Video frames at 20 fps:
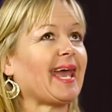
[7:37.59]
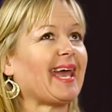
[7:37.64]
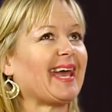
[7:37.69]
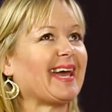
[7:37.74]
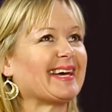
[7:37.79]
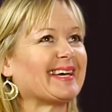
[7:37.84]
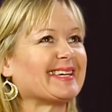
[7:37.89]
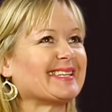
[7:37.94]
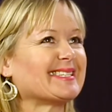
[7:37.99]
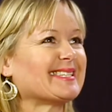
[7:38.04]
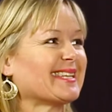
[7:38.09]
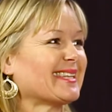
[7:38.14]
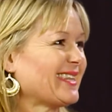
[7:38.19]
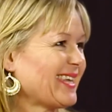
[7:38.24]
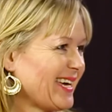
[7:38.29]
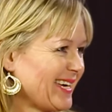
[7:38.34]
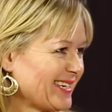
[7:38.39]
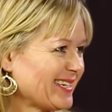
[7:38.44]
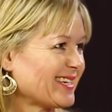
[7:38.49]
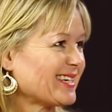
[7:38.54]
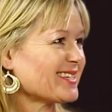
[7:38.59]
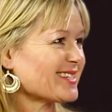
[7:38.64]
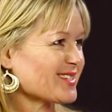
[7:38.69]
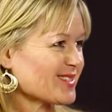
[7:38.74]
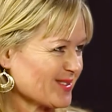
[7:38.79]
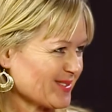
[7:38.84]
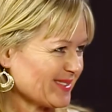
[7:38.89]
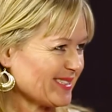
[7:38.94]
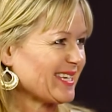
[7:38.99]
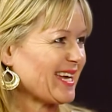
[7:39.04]
And then
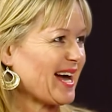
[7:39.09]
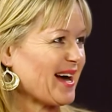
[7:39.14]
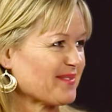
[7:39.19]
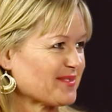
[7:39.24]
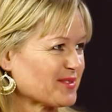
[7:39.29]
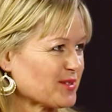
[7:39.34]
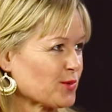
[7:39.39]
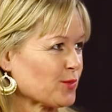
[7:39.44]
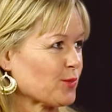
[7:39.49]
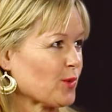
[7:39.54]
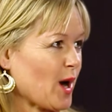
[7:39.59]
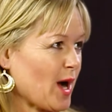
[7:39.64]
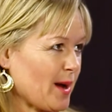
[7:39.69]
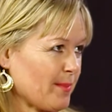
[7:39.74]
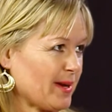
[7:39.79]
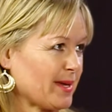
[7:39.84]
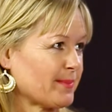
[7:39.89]
shortly after Rob